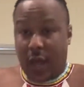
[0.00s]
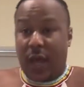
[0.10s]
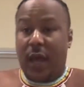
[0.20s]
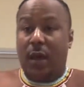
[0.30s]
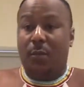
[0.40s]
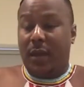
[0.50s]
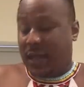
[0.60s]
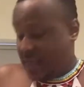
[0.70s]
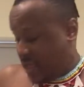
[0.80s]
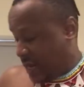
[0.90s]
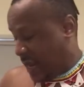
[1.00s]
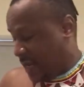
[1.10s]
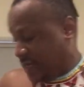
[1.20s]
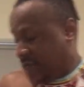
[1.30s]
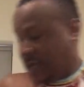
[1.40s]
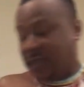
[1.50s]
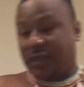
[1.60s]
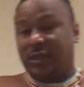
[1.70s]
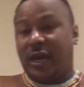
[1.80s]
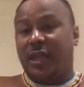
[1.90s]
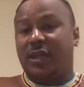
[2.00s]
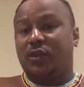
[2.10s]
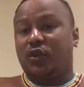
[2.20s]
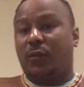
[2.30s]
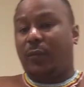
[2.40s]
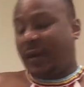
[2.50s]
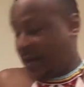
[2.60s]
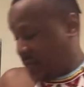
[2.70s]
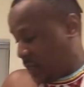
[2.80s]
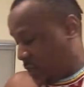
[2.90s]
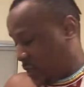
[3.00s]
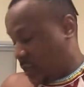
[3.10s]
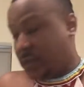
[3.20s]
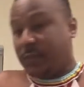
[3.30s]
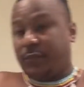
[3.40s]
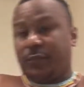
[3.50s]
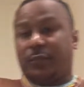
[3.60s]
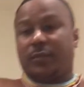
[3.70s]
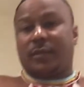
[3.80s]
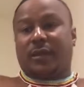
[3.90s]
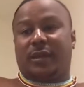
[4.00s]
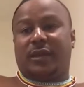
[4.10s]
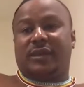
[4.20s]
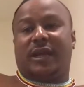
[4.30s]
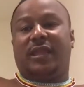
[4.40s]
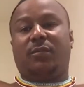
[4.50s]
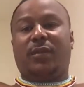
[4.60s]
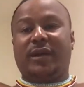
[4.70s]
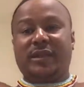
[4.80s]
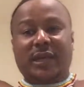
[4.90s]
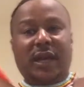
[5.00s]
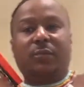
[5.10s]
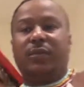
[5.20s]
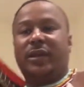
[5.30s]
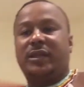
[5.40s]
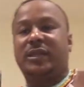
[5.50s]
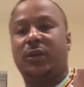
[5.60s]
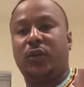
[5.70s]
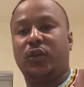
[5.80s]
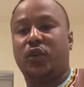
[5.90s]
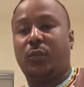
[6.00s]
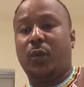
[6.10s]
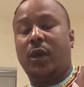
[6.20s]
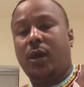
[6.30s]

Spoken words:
and then I take this other top part, this other part, I bring it here on top.